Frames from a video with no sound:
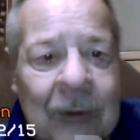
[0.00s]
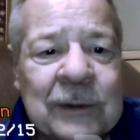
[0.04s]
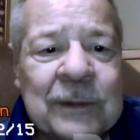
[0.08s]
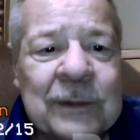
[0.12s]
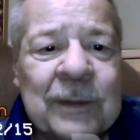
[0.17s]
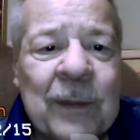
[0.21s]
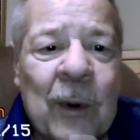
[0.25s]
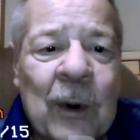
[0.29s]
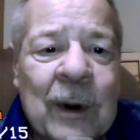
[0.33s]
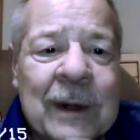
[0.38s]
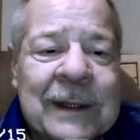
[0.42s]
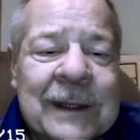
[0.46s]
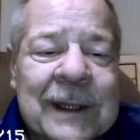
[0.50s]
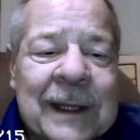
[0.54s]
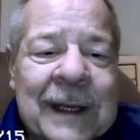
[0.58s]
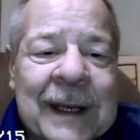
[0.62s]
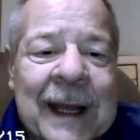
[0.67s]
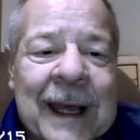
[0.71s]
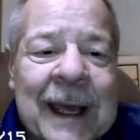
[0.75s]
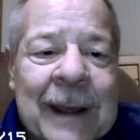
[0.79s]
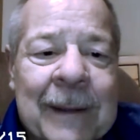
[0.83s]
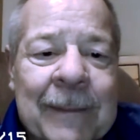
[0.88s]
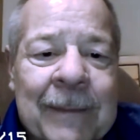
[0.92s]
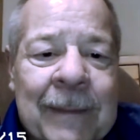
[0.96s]
Those born
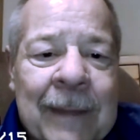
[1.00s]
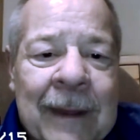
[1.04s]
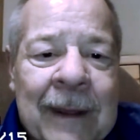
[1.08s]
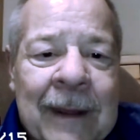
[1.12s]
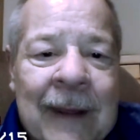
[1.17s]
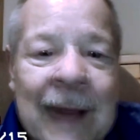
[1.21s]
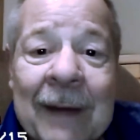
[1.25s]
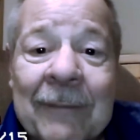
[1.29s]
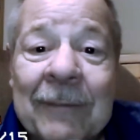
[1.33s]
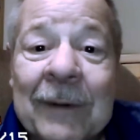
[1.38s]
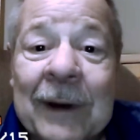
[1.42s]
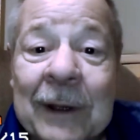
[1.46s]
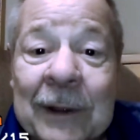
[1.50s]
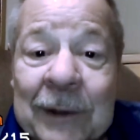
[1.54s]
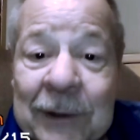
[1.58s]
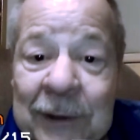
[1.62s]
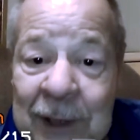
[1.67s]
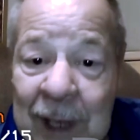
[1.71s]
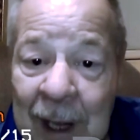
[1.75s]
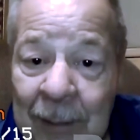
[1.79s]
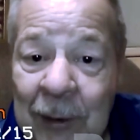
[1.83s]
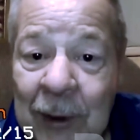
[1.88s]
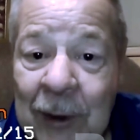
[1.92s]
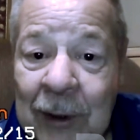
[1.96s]
today have a
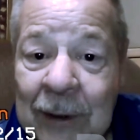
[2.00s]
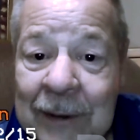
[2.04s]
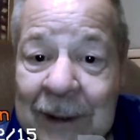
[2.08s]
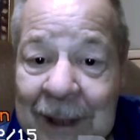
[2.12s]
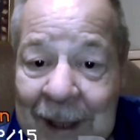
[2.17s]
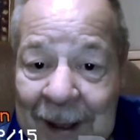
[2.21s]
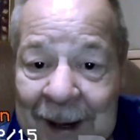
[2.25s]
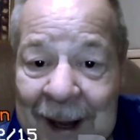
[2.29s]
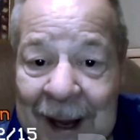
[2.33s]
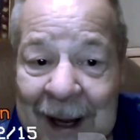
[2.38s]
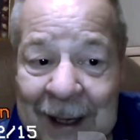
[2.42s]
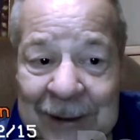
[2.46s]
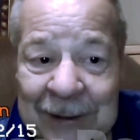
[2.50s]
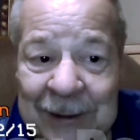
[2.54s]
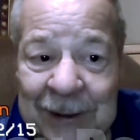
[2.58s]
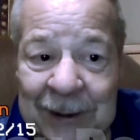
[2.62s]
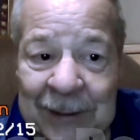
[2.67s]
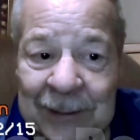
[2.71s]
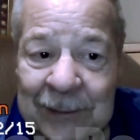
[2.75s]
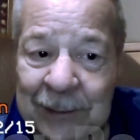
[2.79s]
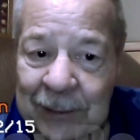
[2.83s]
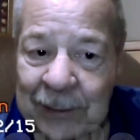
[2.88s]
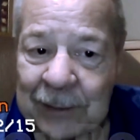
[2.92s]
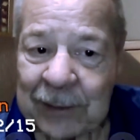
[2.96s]
double
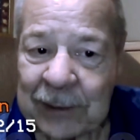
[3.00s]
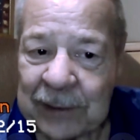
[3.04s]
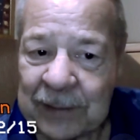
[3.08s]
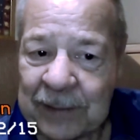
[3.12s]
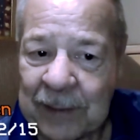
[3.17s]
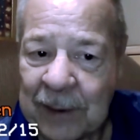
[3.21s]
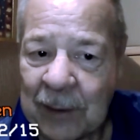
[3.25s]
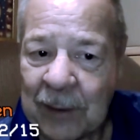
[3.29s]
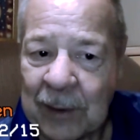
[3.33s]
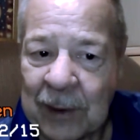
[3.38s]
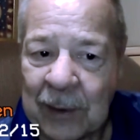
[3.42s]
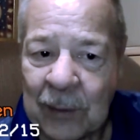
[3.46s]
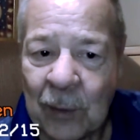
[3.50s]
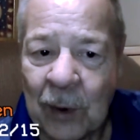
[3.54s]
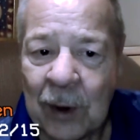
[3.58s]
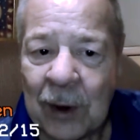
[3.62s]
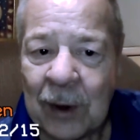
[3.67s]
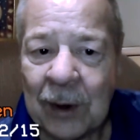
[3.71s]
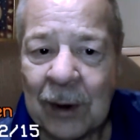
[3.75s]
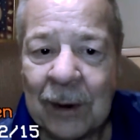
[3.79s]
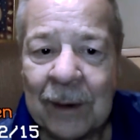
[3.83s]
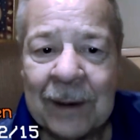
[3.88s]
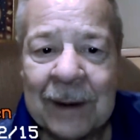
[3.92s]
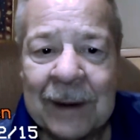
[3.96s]
connection to the spirit
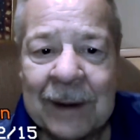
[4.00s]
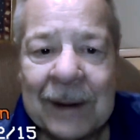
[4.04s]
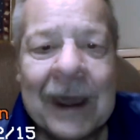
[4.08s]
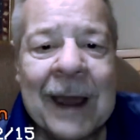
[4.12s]
world.